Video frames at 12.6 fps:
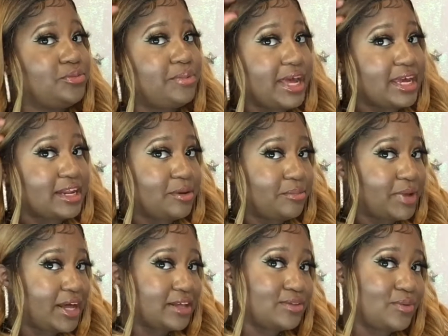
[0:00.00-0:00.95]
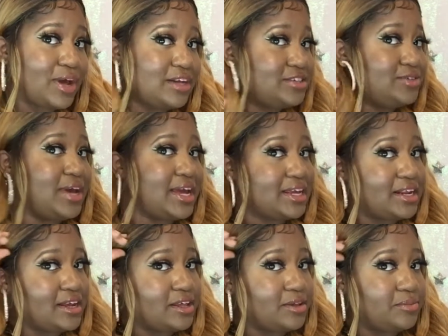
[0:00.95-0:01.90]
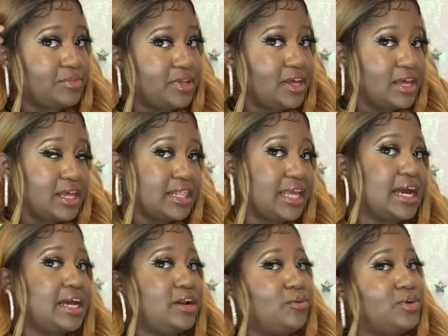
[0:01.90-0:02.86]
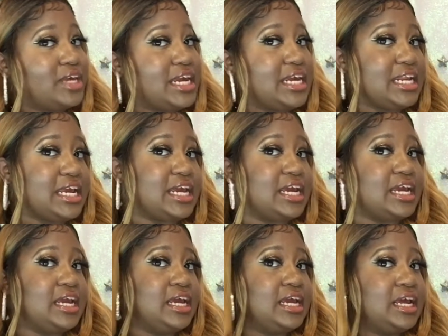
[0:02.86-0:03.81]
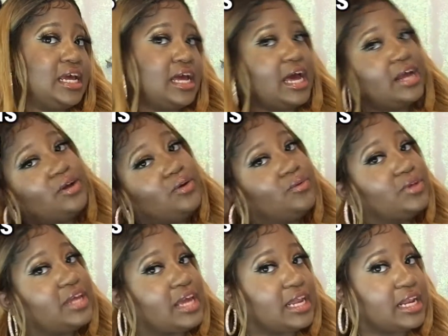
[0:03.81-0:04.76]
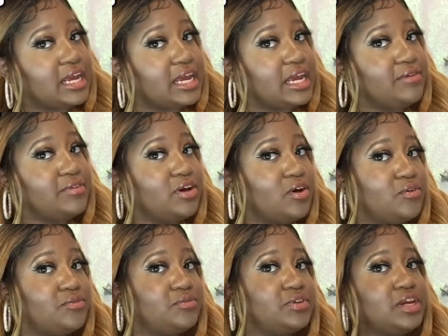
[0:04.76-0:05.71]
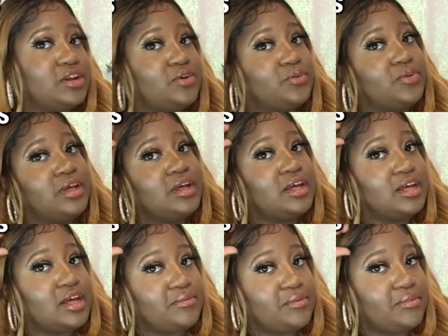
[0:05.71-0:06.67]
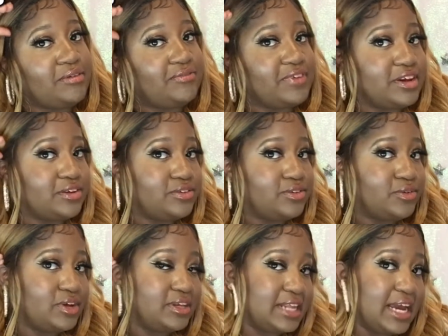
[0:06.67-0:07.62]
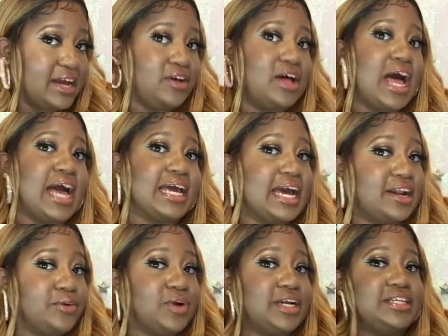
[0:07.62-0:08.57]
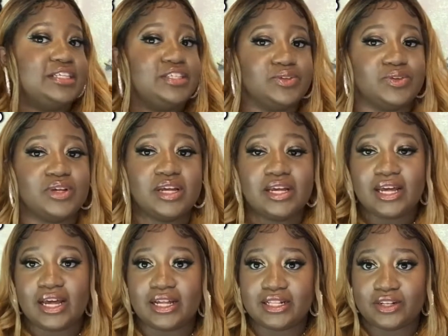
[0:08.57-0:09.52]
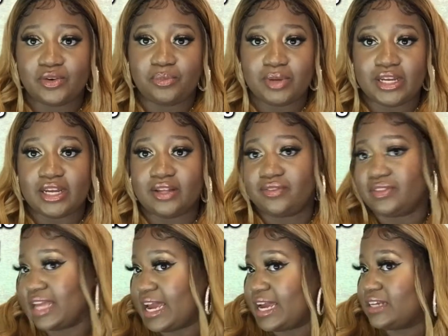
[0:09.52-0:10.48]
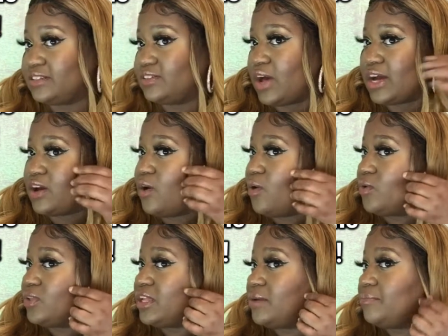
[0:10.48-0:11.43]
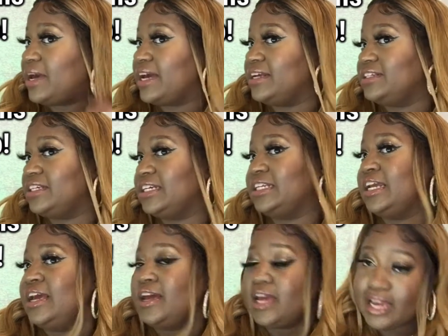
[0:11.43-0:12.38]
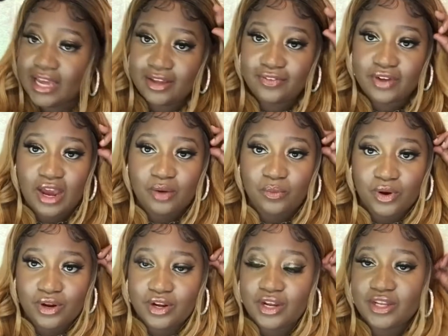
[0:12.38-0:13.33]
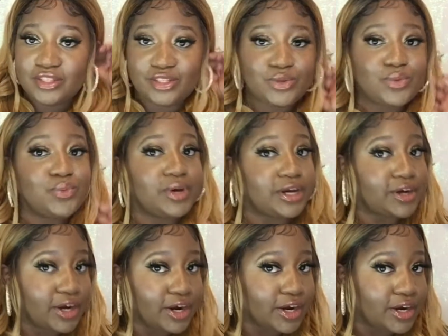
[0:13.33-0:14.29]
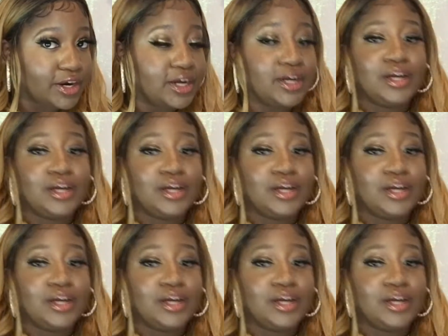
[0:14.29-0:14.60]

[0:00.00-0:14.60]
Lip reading: back in the box. Why are you acting up? Like, I don't get it. I don't get it. You can coming my fingers through it now. I kind of ran into a little bit of snags. So I can only imagine if I were to wear her